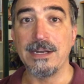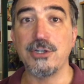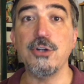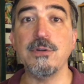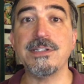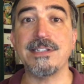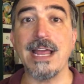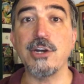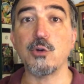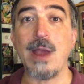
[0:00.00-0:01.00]
to
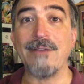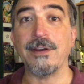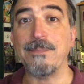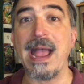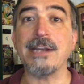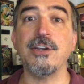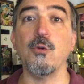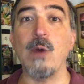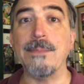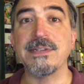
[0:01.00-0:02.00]
send traffic back to
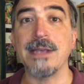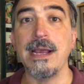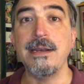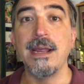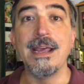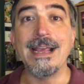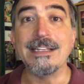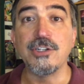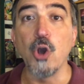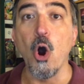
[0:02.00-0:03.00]
your website
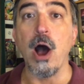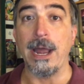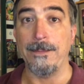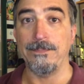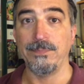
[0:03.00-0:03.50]
is gone.